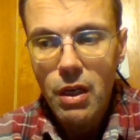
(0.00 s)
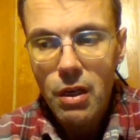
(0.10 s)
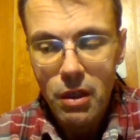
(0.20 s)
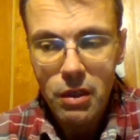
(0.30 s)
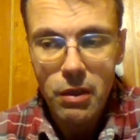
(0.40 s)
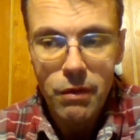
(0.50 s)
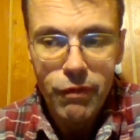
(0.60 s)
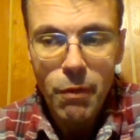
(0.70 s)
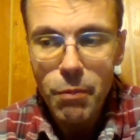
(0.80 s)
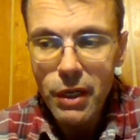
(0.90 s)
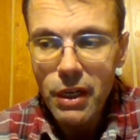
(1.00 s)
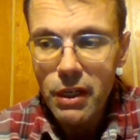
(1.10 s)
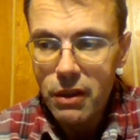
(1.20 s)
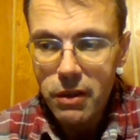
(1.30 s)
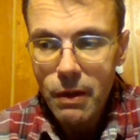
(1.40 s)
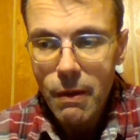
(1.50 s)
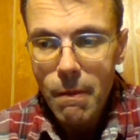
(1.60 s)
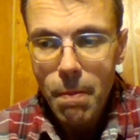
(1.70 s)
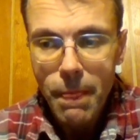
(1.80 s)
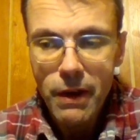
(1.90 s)
from beneath,
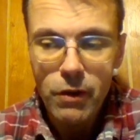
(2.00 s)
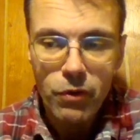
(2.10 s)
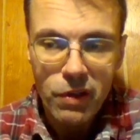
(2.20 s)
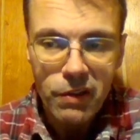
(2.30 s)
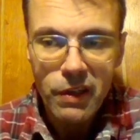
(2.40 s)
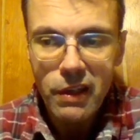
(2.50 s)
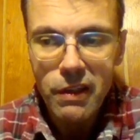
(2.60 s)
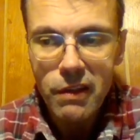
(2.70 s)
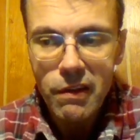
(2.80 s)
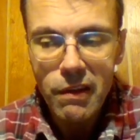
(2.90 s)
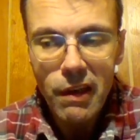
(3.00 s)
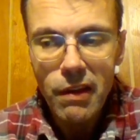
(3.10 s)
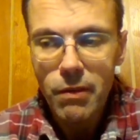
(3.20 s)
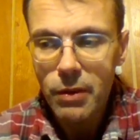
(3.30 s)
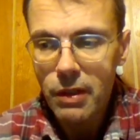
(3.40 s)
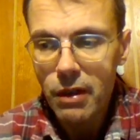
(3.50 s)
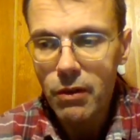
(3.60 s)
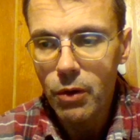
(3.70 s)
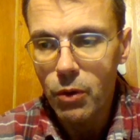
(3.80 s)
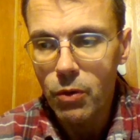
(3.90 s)
you know, the second teeth when they
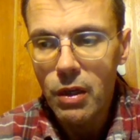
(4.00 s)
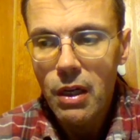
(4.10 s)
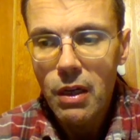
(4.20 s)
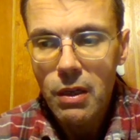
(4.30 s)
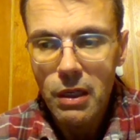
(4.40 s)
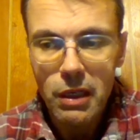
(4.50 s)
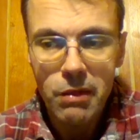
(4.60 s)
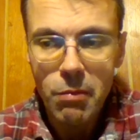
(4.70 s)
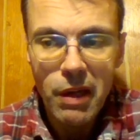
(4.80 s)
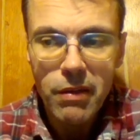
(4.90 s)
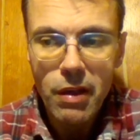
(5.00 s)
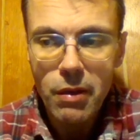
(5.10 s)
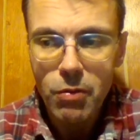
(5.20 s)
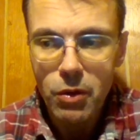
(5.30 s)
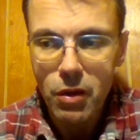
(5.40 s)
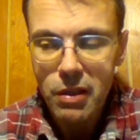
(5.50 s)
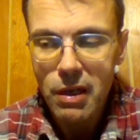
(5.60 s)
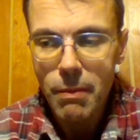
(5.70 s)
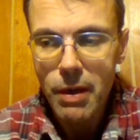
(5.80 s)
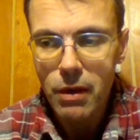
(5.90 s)
grow, and my teeth would not
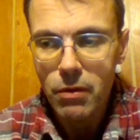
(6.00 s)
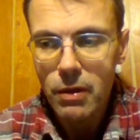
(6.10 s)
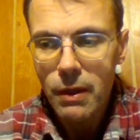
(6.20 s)
come out.